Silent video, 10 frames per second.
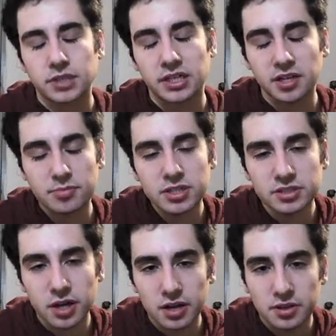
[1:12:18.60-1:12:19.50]
Number
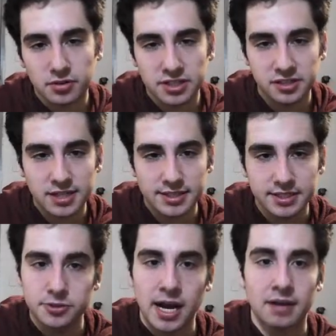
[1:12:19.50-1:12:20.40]
319,
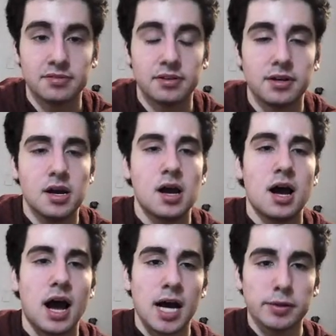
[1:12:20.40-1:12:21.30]
draft.
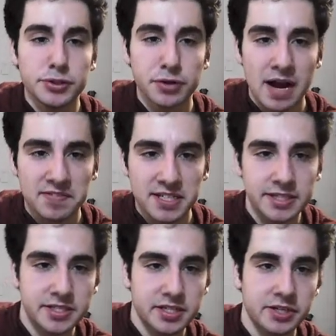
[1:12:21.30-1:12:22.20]
I was drafted
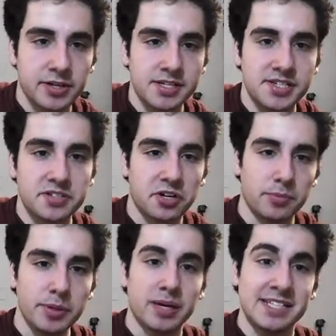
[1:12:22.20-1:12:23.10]
into the United States
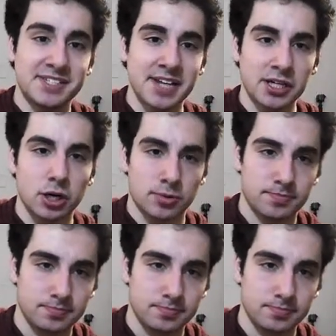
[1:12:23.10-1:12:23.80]
Army, but I did not go.